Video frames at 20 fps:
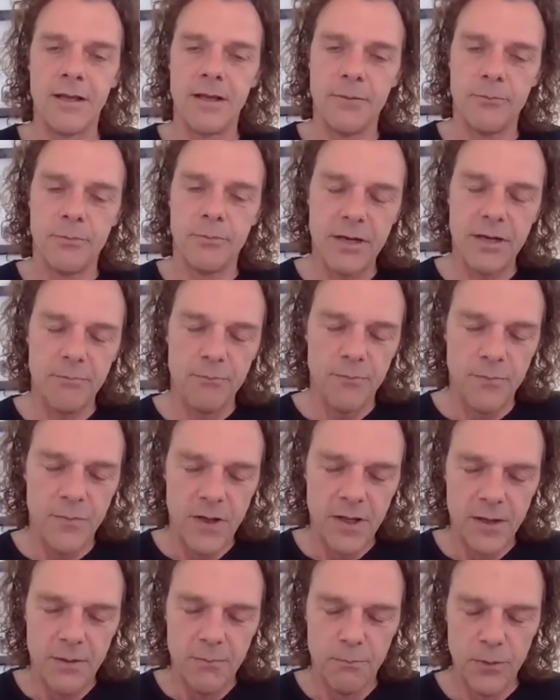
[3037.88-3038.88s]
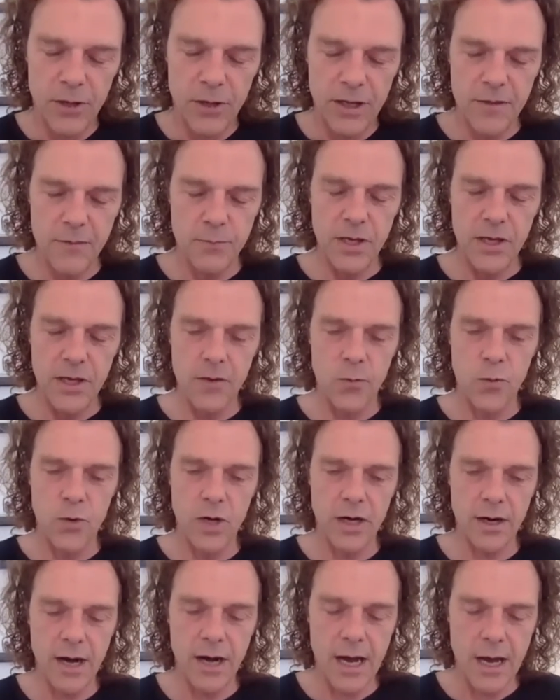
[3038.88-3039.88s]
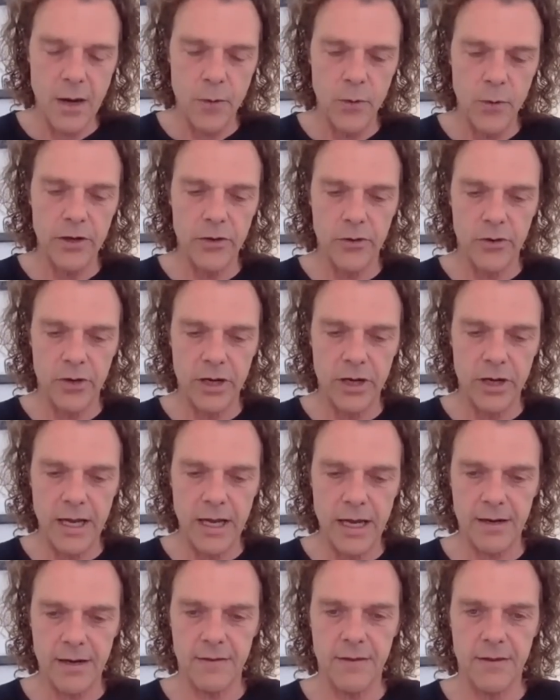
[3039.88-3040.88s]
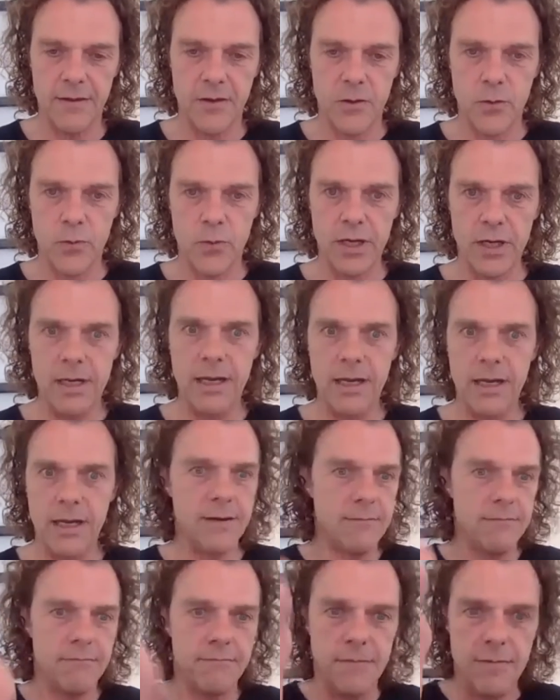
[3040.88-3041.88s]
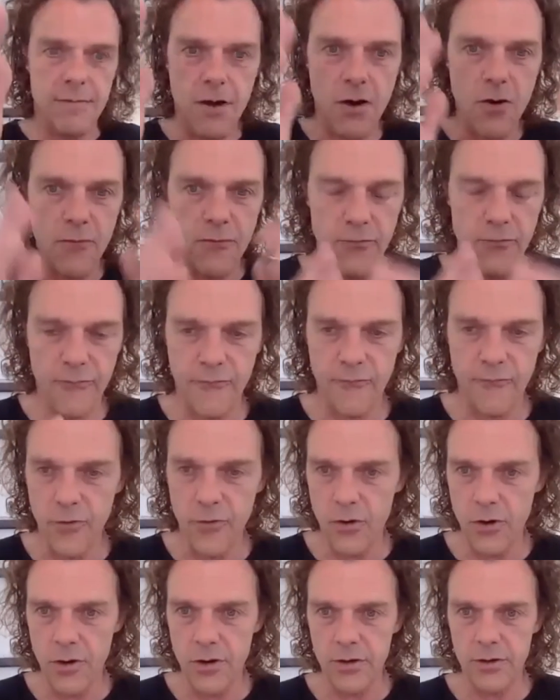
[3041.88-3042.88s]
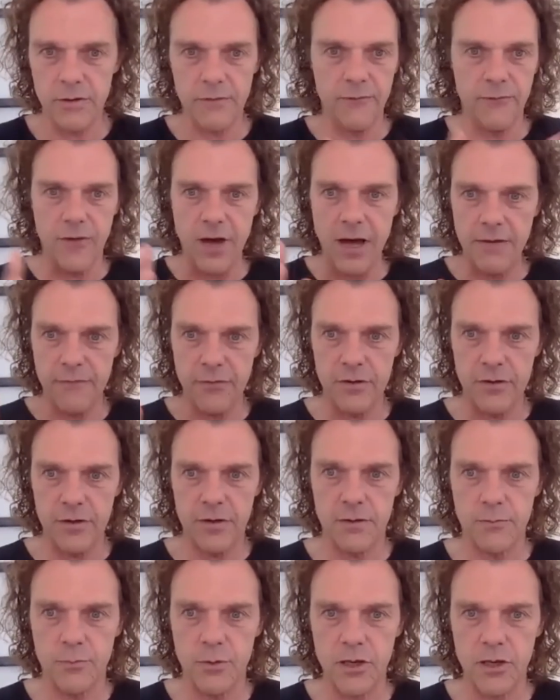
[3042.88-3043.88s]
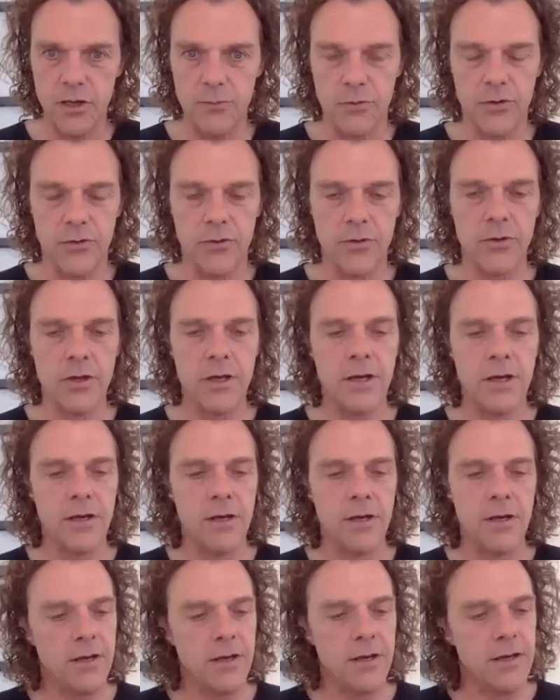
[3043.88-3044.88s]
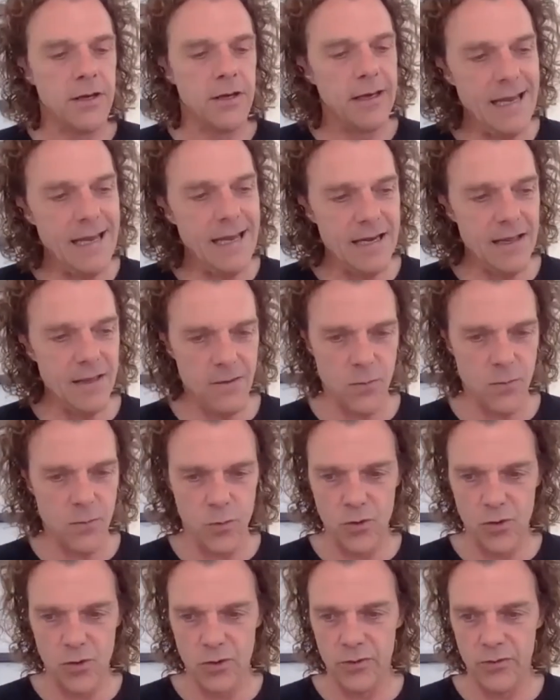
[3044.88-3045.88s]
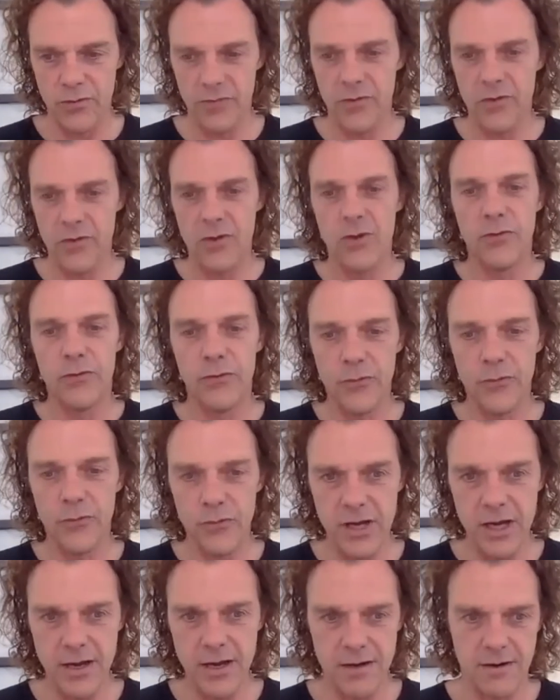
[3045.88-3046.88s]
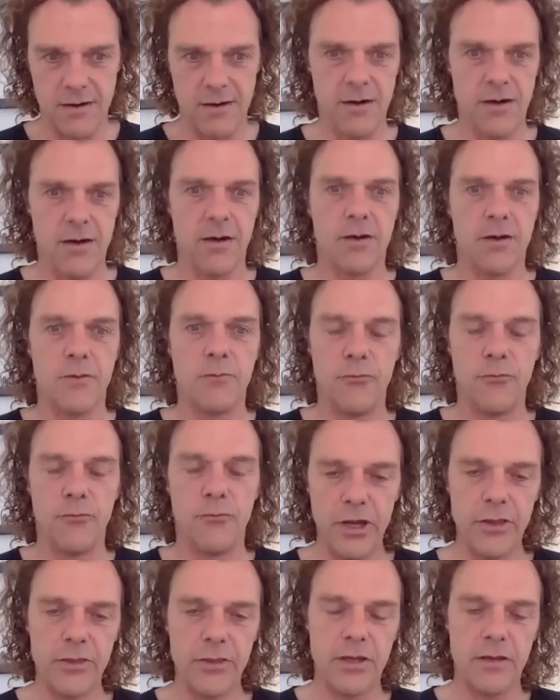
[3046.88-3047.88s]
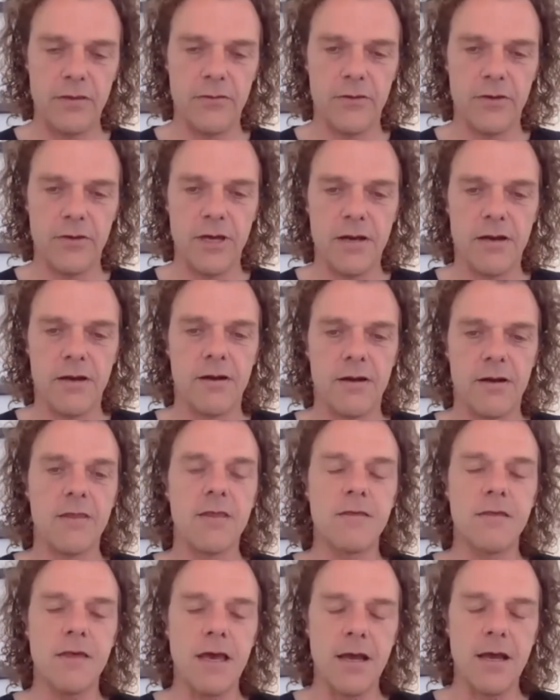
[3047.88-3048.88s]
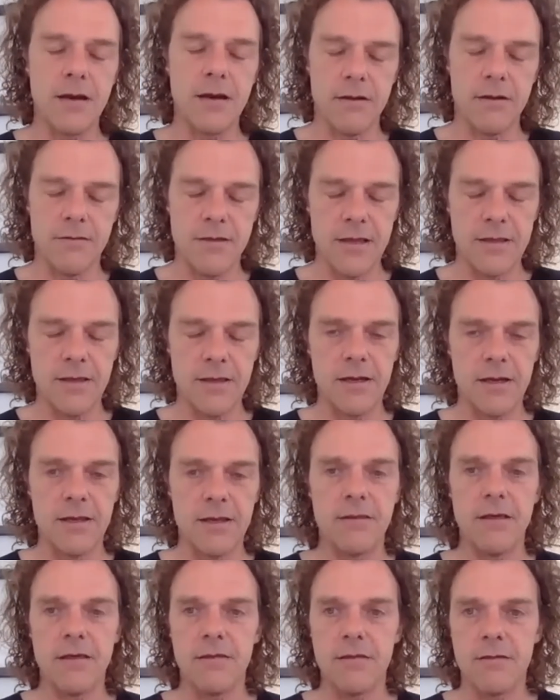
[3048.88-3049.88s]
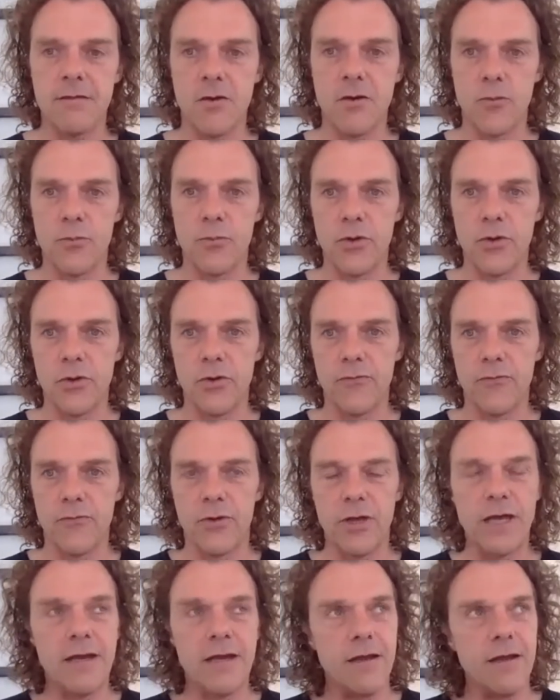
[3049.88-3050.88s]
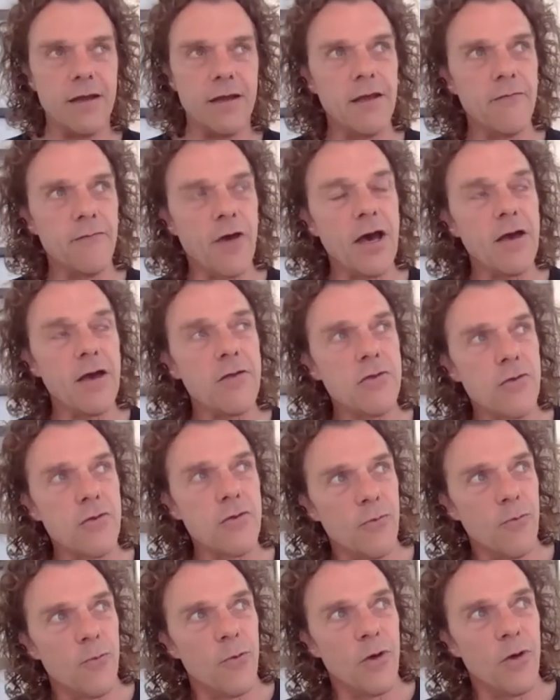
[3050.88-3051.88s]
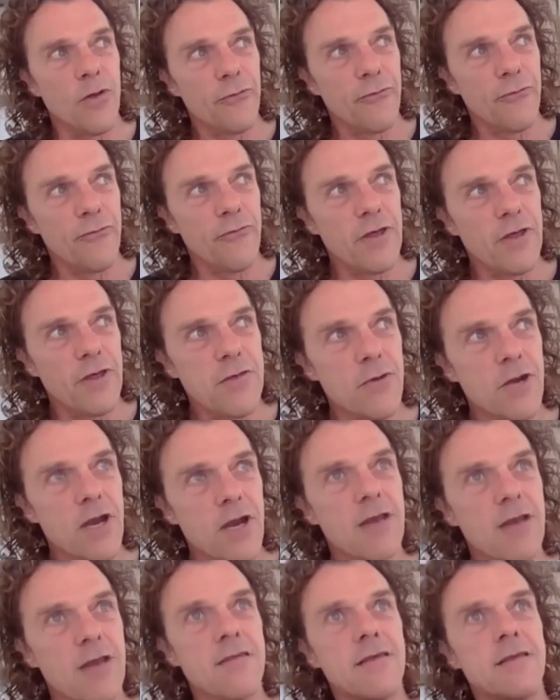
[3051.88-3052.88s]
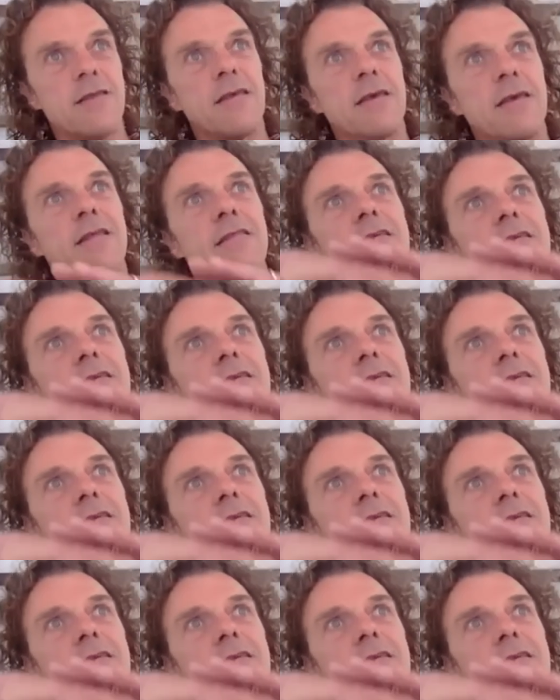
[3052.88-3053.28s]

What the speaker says: But please be aware how we connect with like over 400, 500 people in this world together, breathing together. This is energetically just so beautiful. And if I should want to visualize it, it's